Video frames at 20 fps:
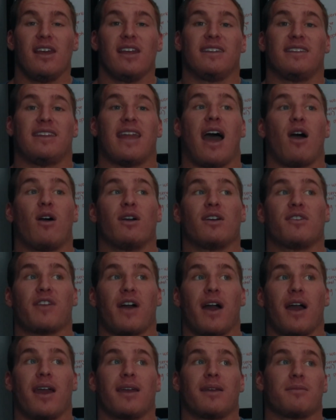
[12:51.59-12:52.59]
Now, if
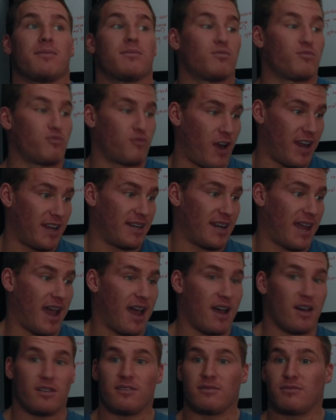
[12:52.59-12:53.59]
I'm right
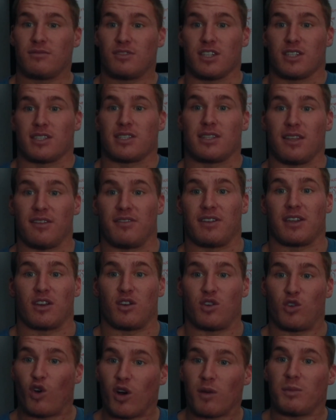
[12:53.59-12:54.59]
now just living a
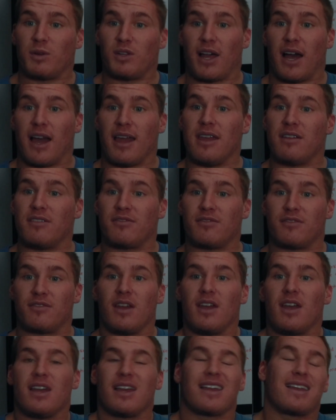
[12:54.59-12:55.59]
normal life,
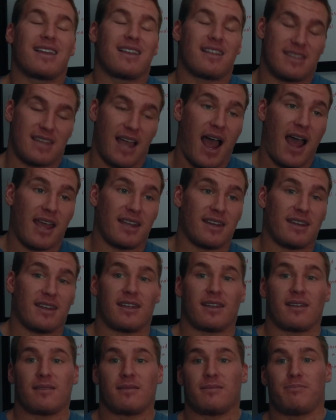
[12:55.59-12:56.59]

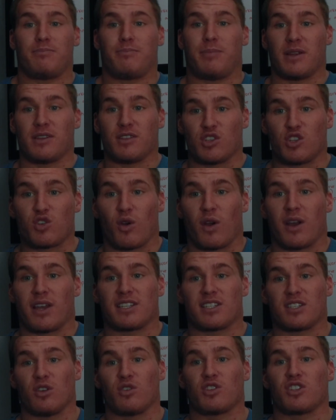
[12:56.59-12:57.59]
dieting, but enjoying
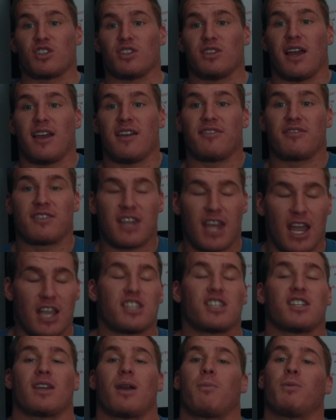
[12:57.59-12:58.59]
social life,
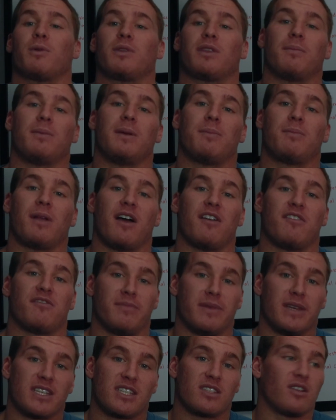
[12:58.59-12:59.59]
catching up with the people I've
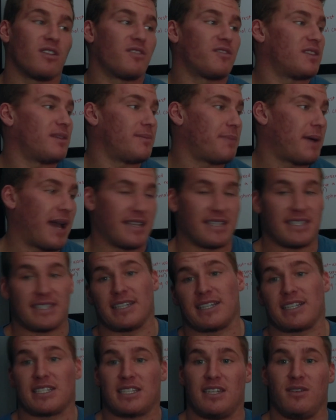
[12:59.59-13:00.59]
missed over the past
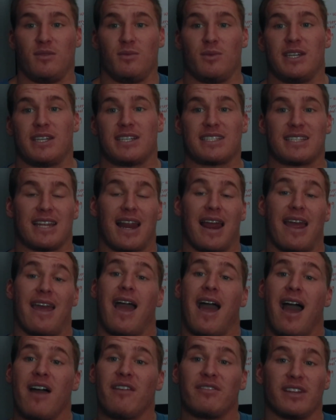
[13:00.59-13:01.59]
16 weeks that I
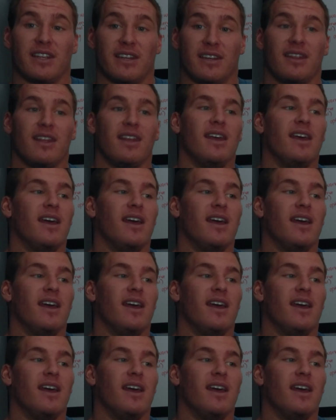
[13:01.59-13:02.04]
haven't,